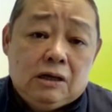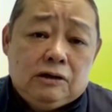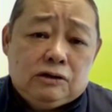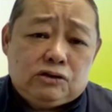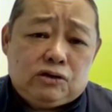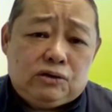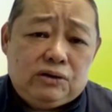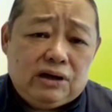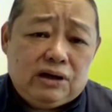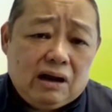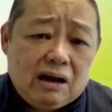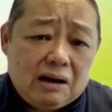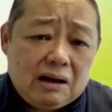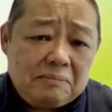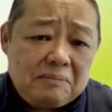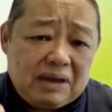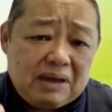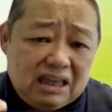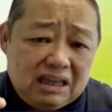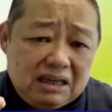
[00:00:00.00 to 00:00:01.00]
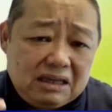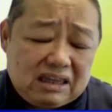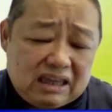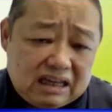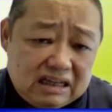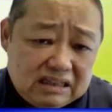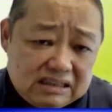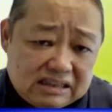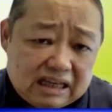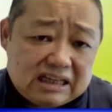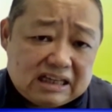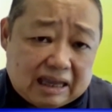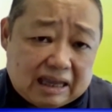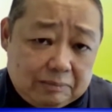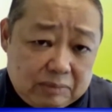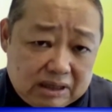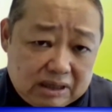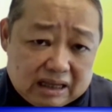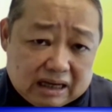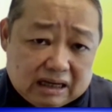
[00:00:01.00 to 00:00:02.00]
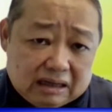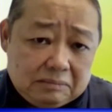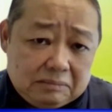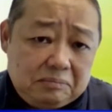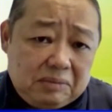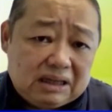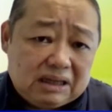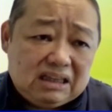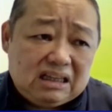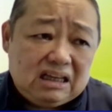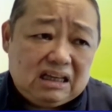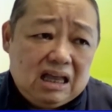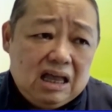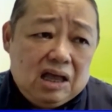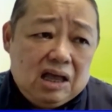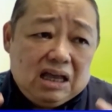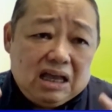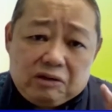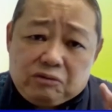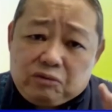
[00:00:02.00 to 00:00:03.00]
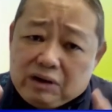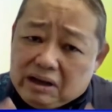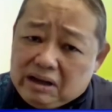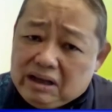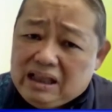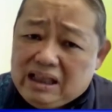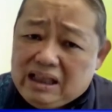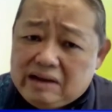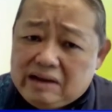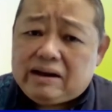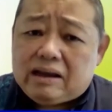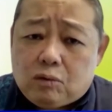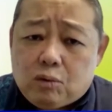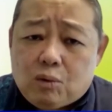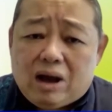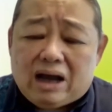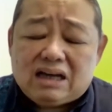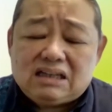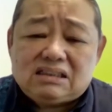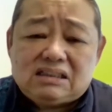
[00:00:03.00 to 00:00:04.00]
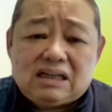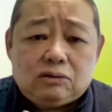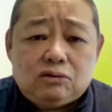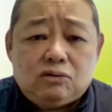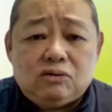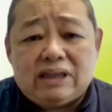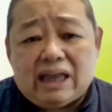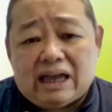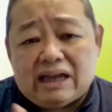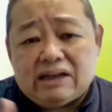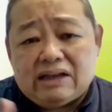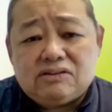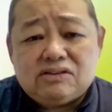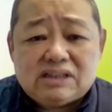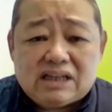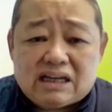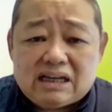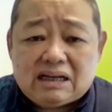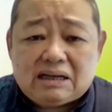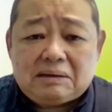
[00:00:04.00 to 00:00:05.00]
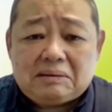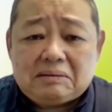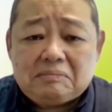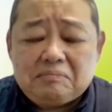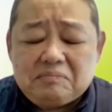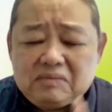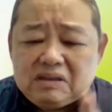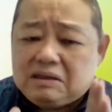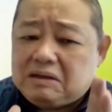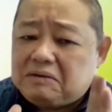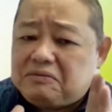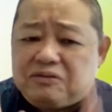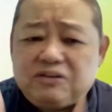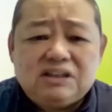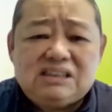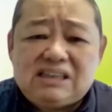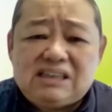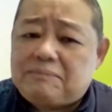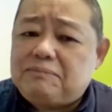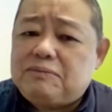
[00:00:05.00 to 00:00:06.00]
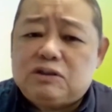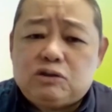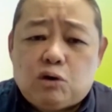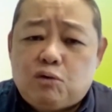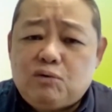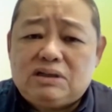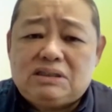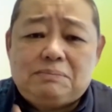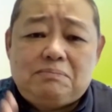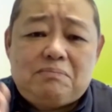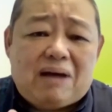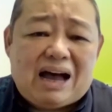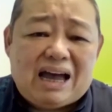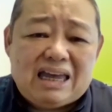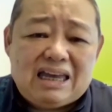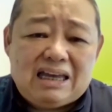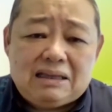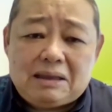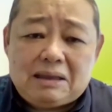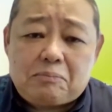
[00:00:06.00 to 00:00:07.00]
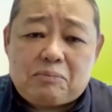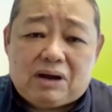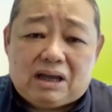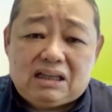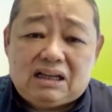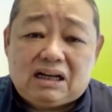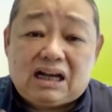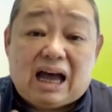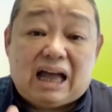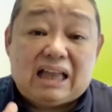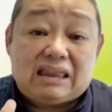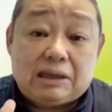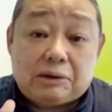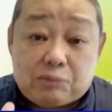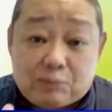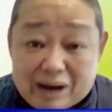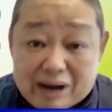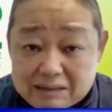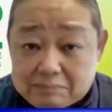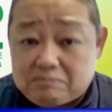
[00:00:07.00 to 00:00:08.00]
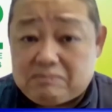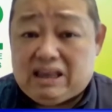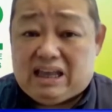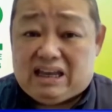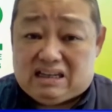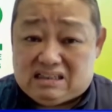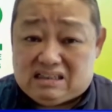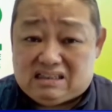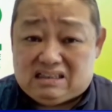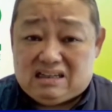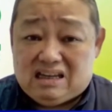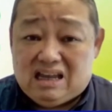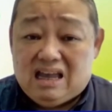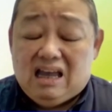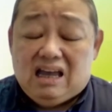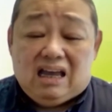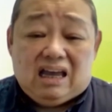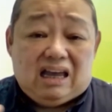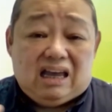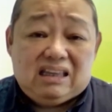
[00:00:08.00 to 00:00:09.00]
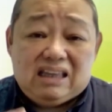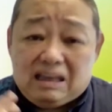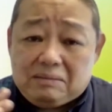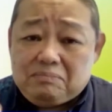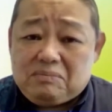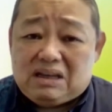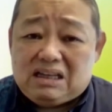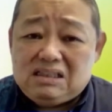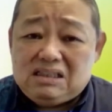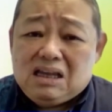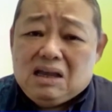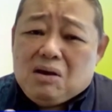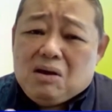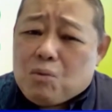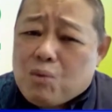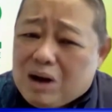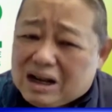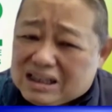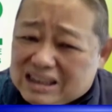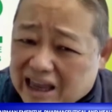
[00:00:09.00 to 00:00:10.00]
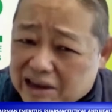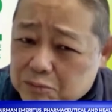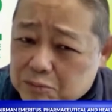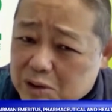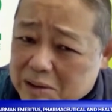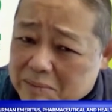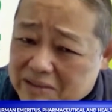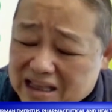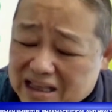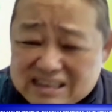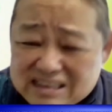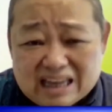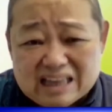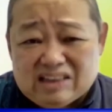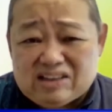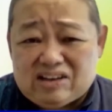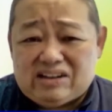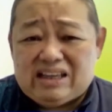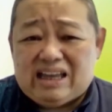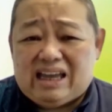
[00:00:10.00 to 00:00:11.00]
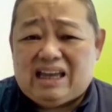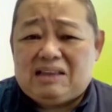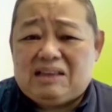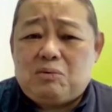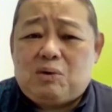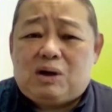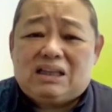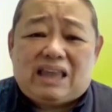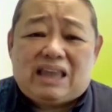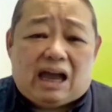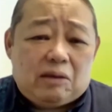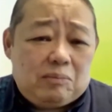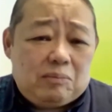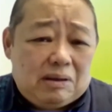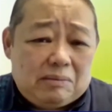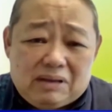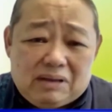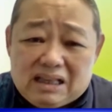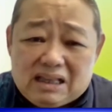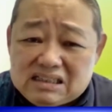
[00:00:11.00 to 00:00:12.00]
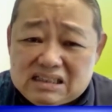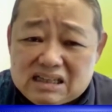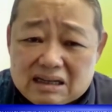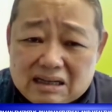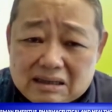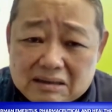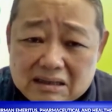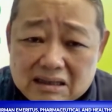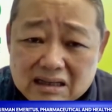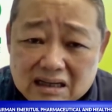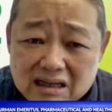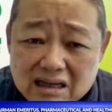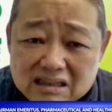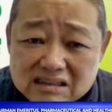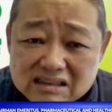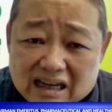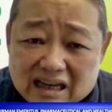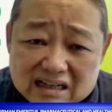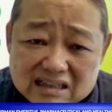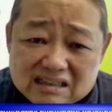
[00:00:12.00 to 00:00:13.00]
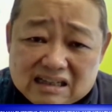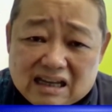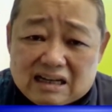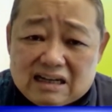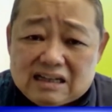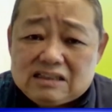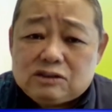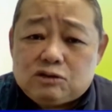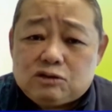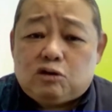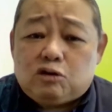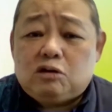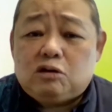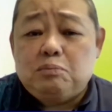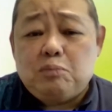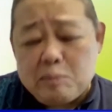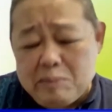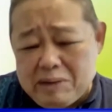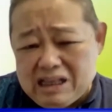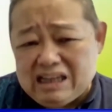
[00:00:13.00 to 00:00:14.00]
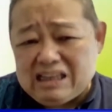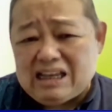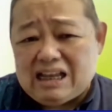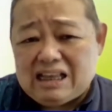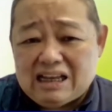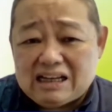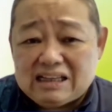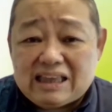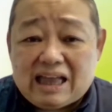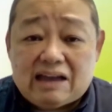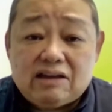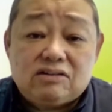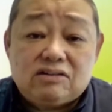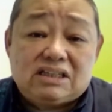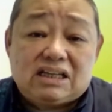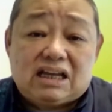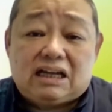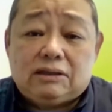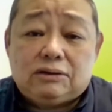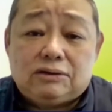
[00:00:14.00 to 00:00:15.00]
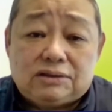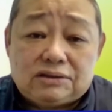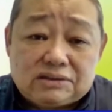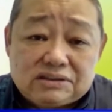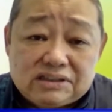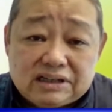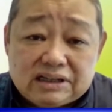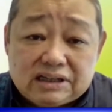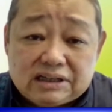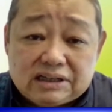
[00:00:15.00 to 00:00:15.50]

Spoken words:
So there are many things that can be done, but it really requires na dun tayo sa... The first step is always buying the product at the right place. Mm-hmm. And that means, huwag tayo bibili sa internet, huwag tayo bibili sa sari-sari store. Bumili na lang tayo sa, ano, sa